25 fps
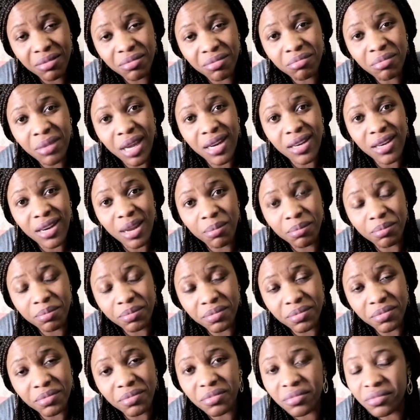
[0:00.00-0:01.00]
My name,
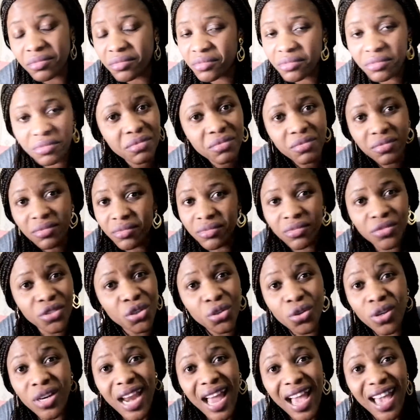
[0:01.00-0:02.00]

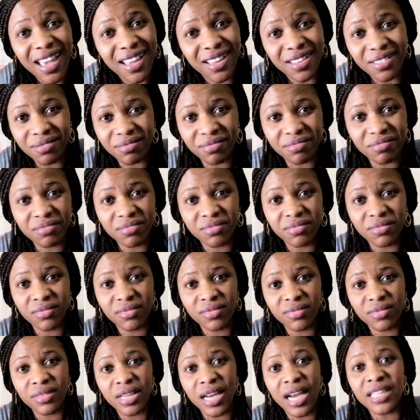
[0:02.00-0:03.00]
you lie.
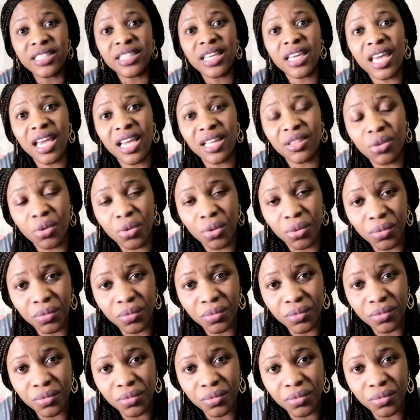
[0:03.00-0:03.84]
I say Ketro.